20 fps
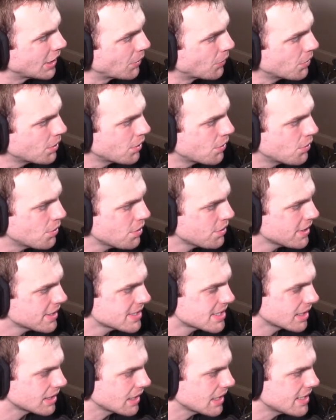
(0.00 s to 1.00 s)
Who do you think
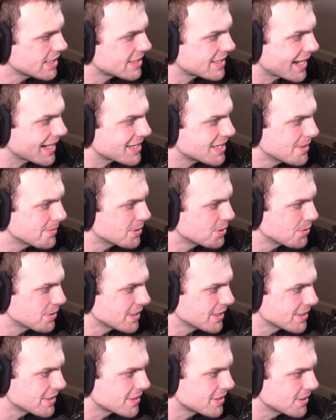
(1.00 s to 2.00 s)
is the least sexy between
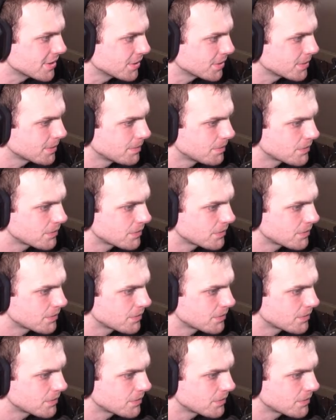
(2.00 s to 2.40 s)
these two?